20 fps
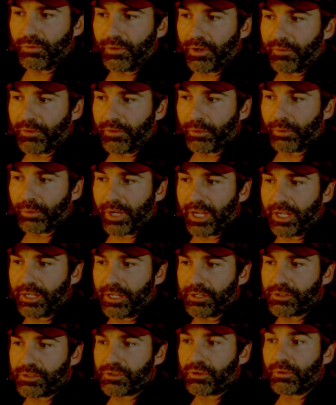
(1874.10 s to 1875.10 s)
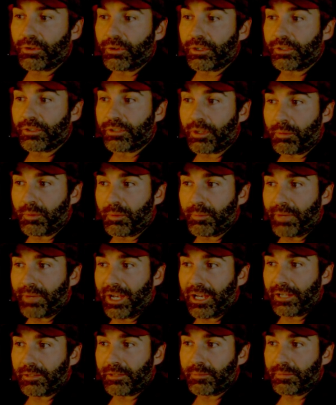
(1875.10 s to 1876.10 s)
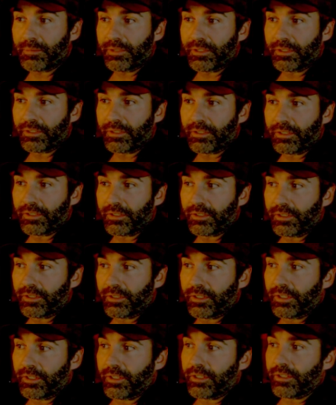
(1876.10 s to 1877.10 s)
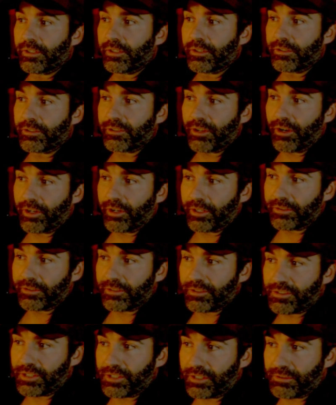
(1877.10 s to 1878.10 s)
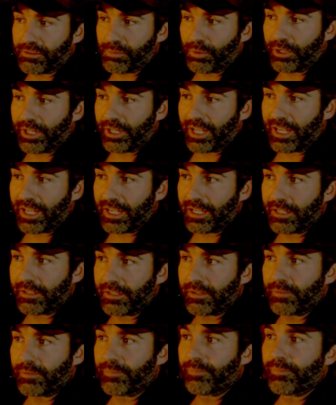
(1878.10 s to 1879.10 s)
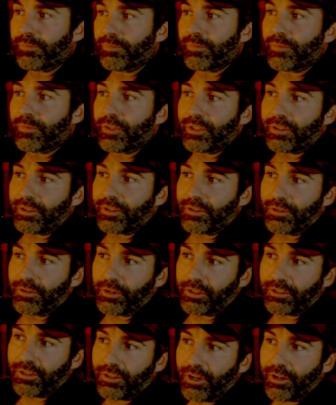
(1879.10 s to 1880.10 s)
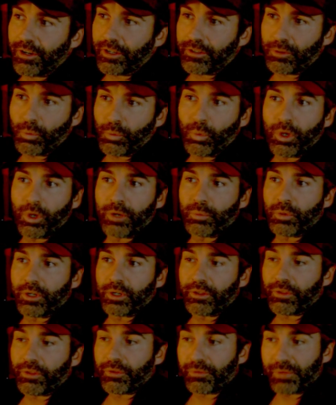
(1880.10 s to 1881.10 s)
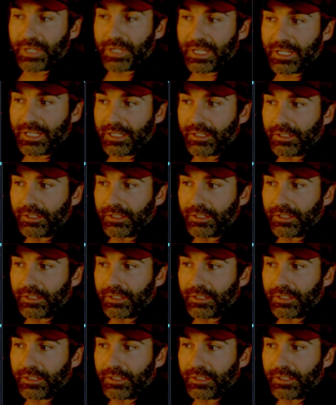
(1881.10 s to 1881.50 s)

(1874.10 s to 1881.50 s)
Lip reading: of the range or your double bottom. You target the 618. You could target the 113.